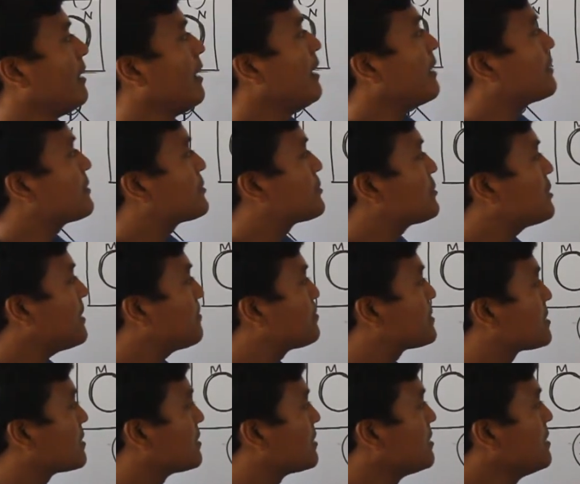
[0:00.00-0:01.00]

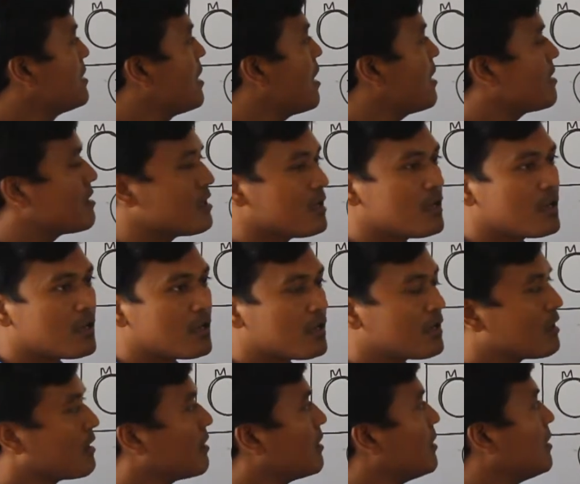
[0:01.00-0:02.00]
Except yarn,
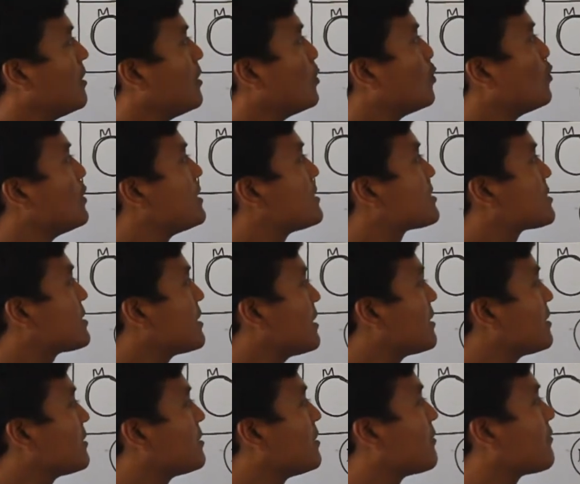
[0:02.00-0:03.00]
we
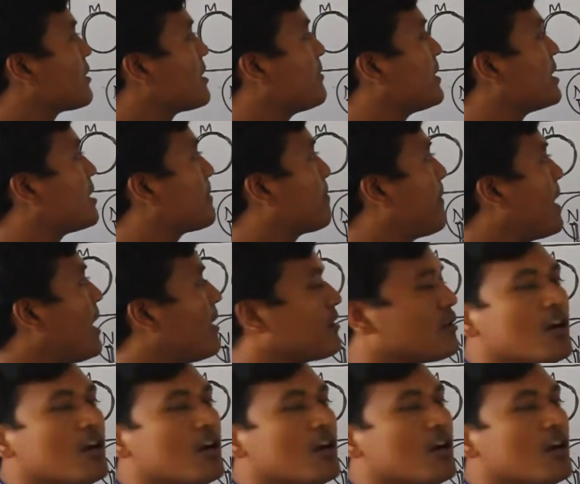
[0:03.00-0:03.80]
shaded the remaining part